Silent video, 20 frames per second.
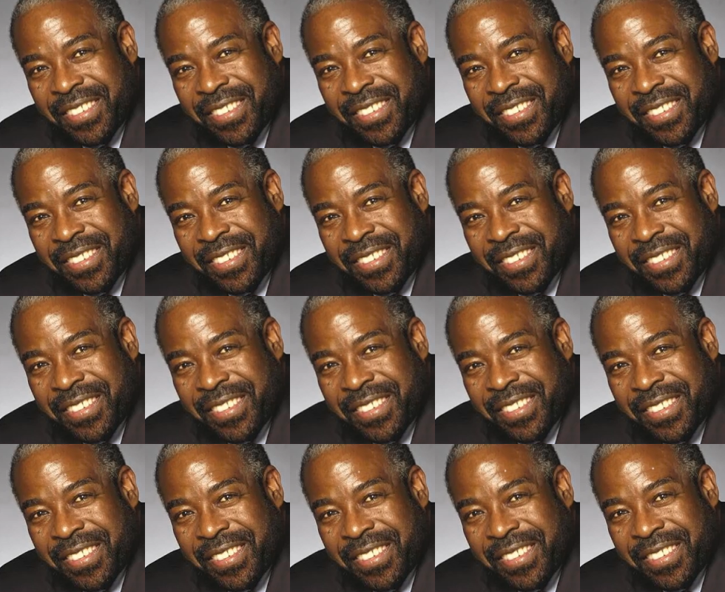
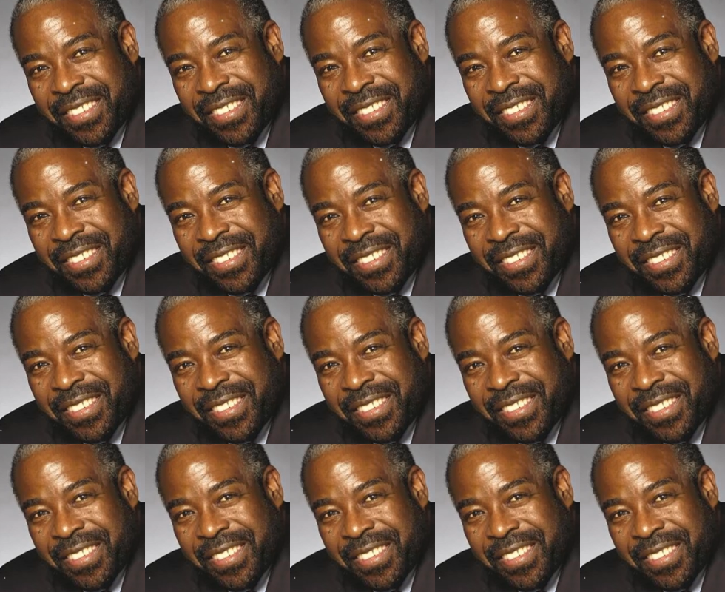No one is speaking in this clip.